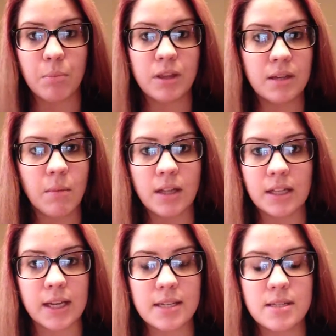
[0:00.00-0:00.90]
Put them on
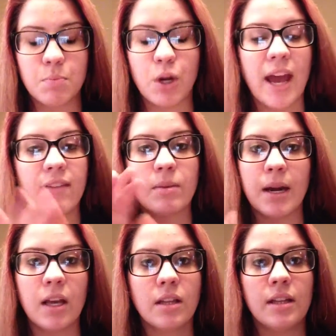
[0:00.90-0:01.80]
the list. Put
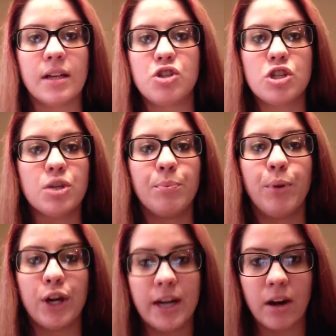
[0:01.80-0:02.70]
everybody on the list, just to
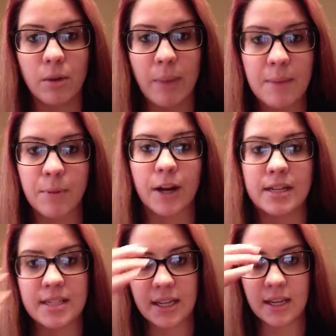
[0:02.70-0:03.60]
put it out on paper
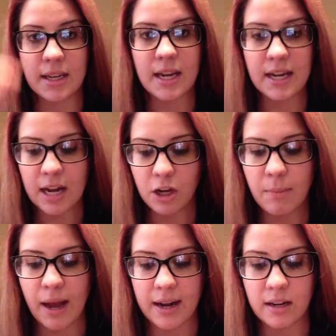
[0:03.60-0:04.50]
and to get it out of your
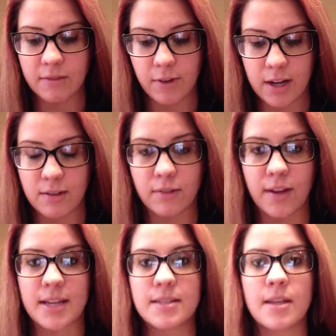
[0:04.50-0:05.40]
mind and in front of your
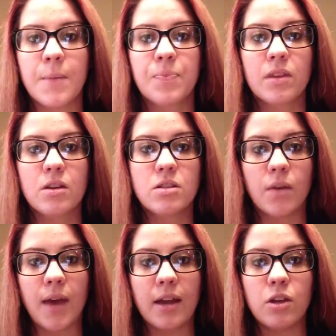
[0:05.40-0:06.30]
face,
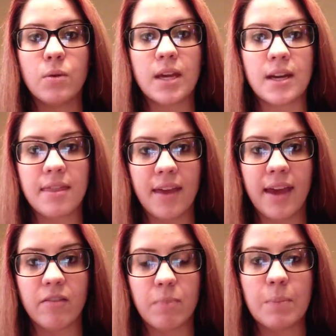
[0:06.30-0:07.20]
so that you can
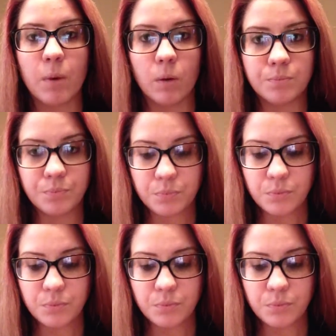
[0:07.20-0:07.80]
think of people